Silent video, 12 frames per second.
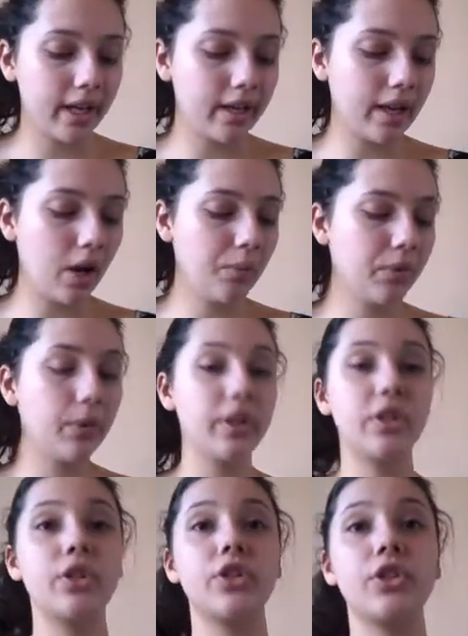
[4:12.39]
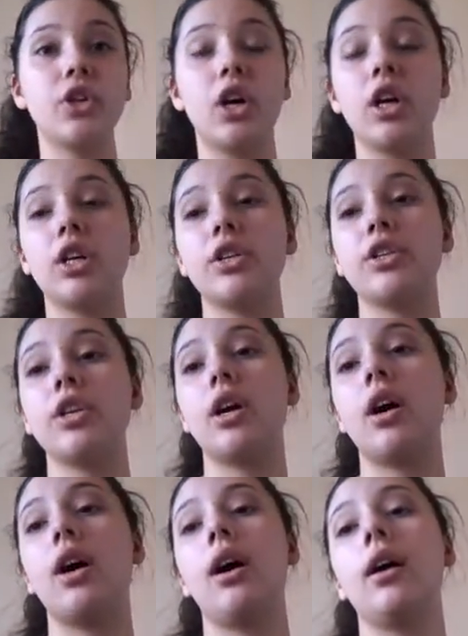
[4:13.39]
Now I'm going to start
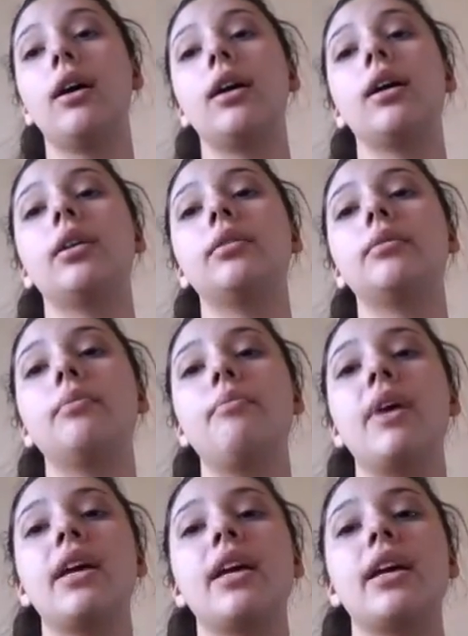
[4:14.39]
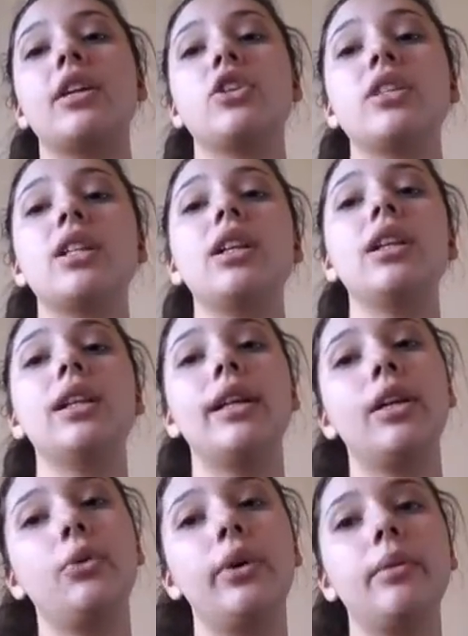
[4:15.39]
making it just a
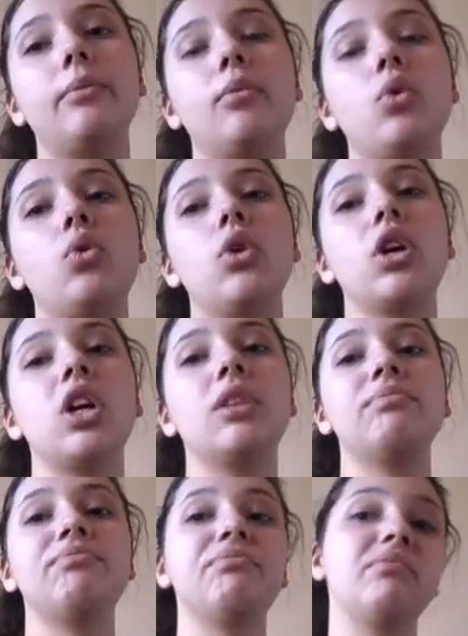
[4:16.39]
little bit more,